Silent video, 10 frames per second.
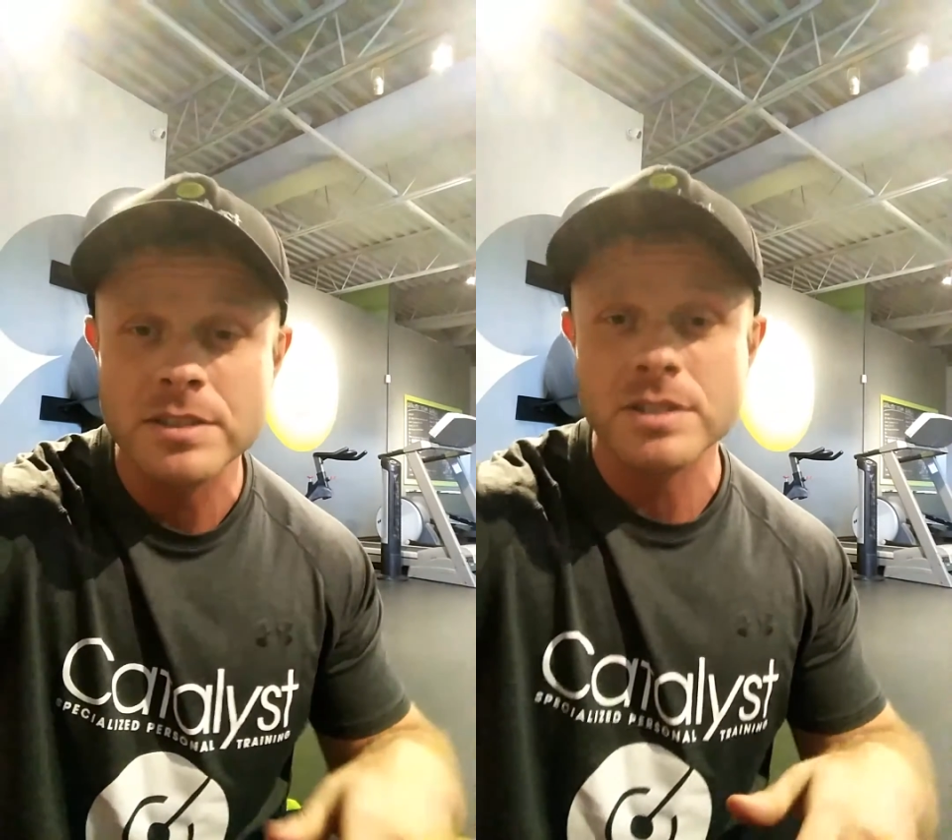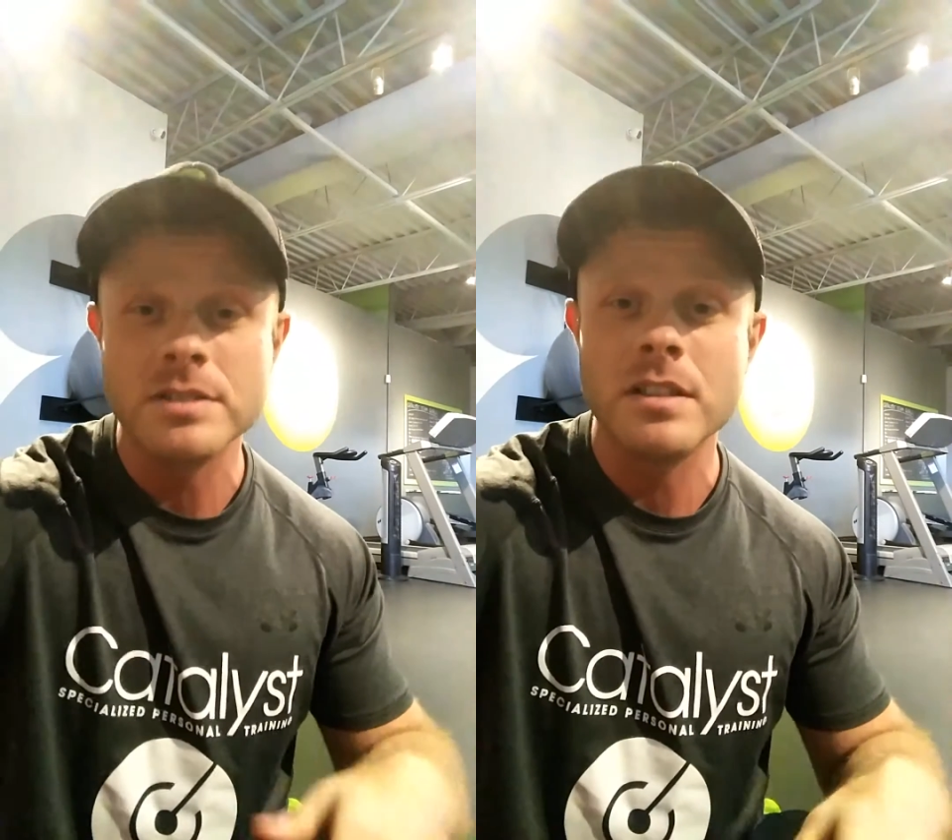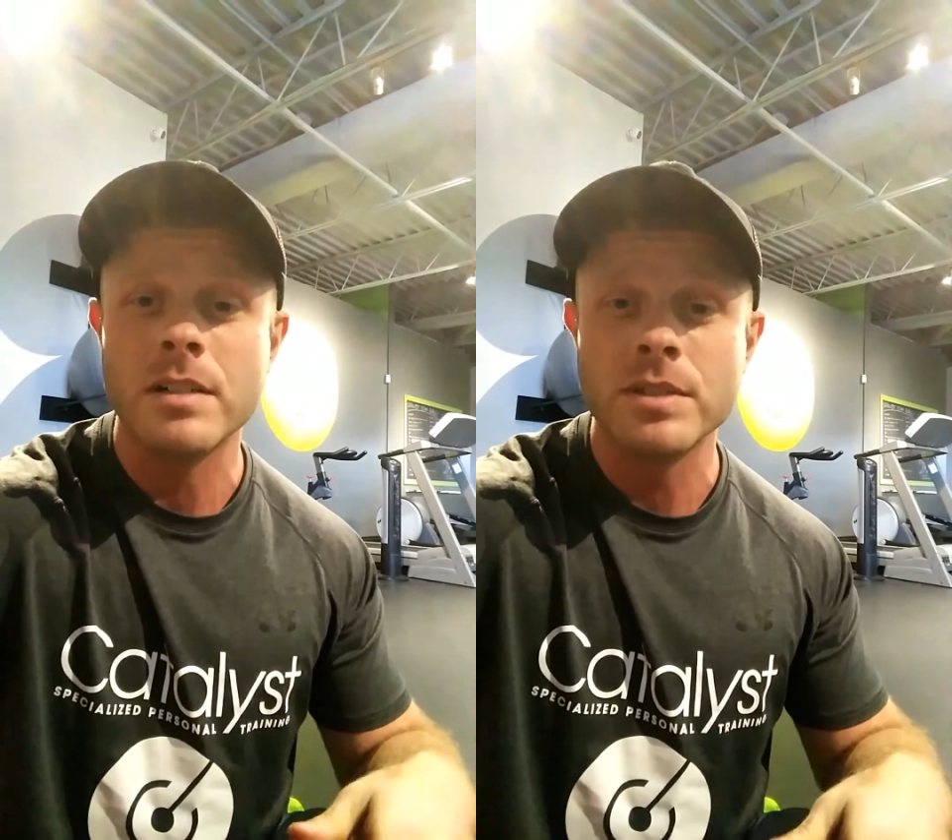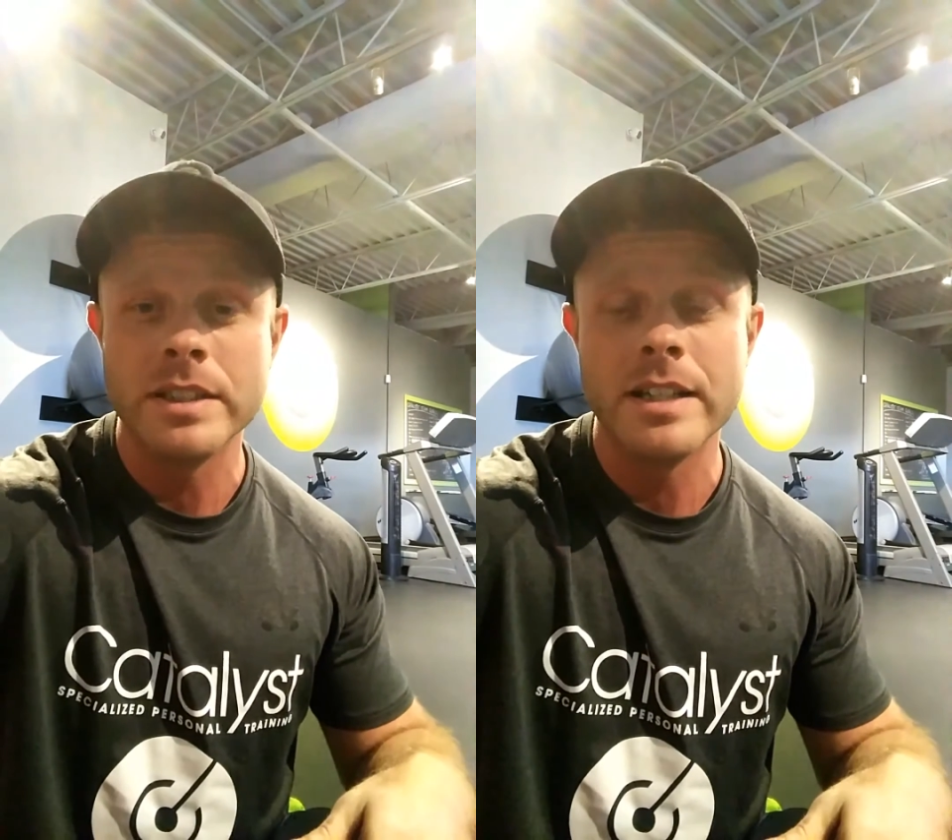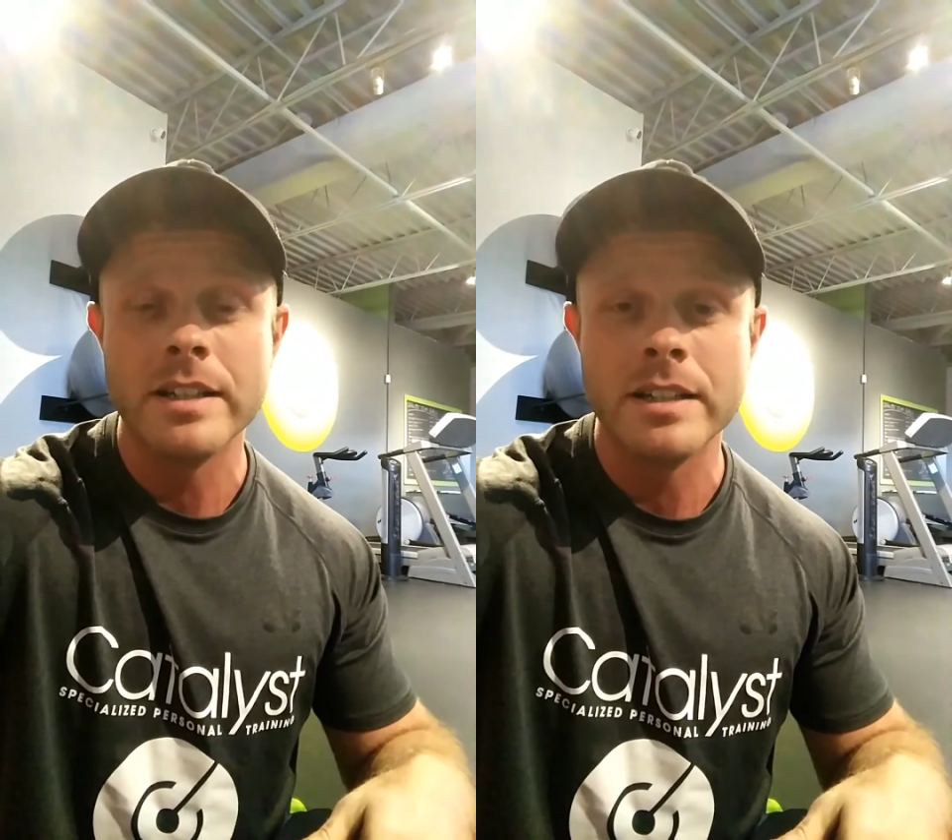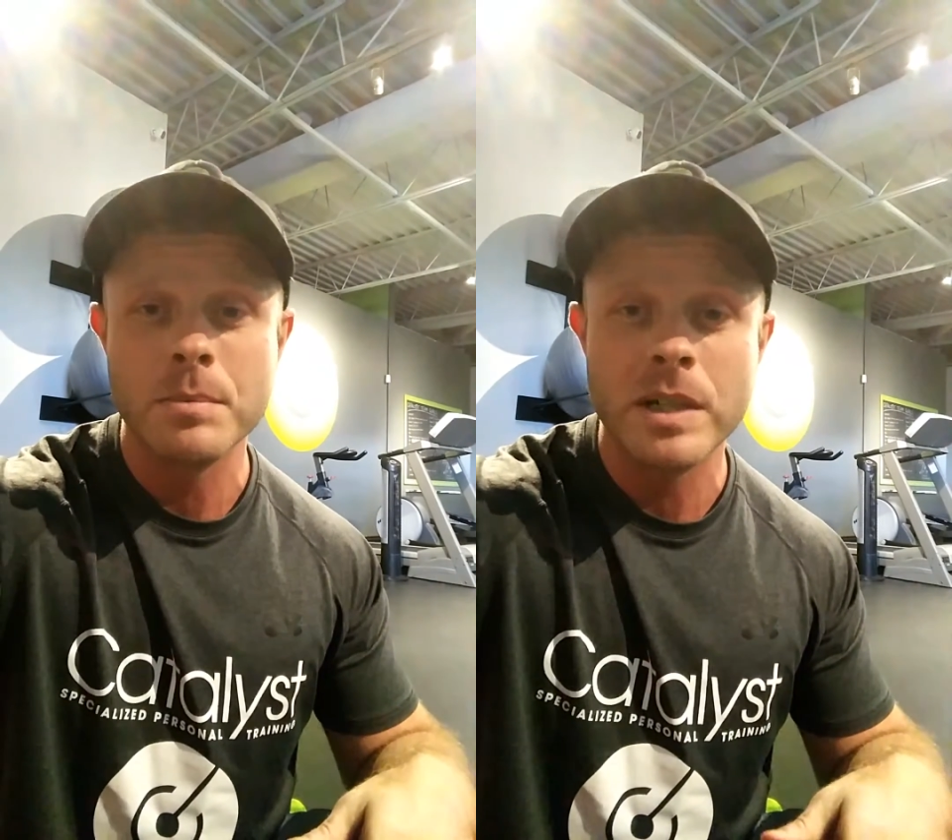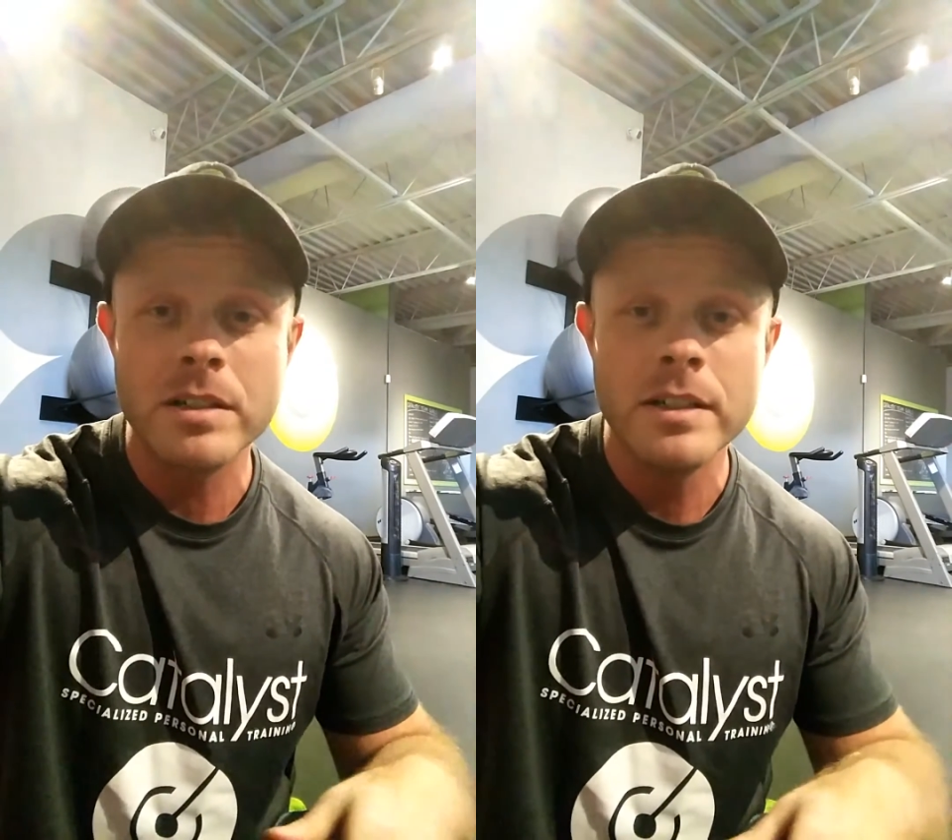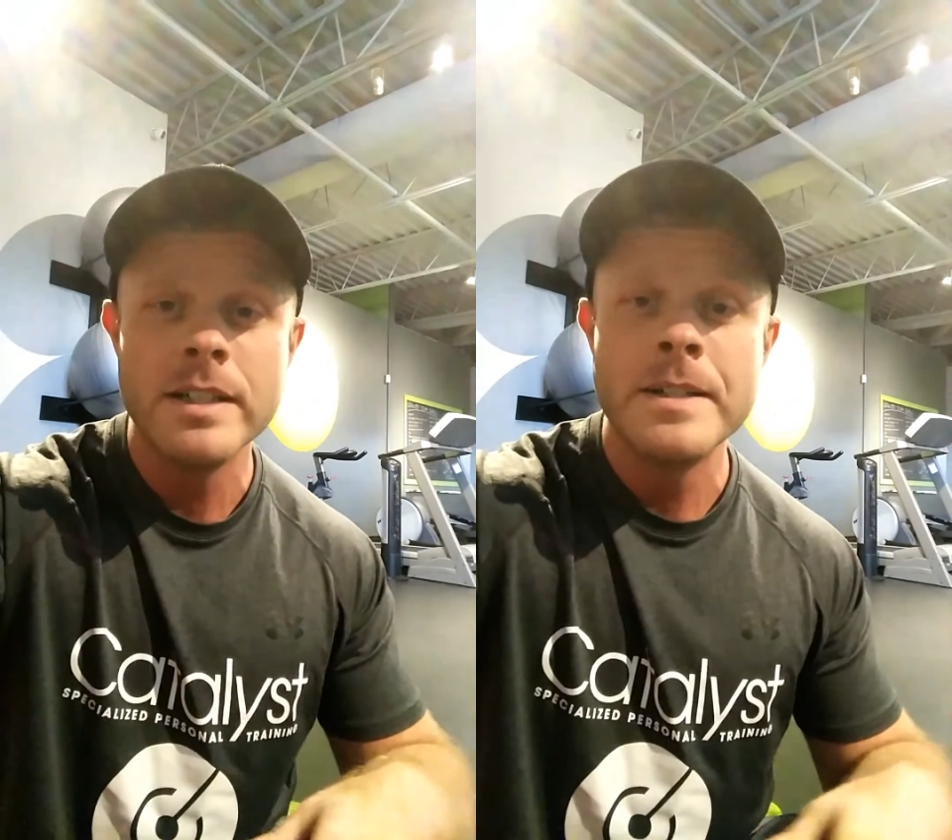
is just not really getting any better,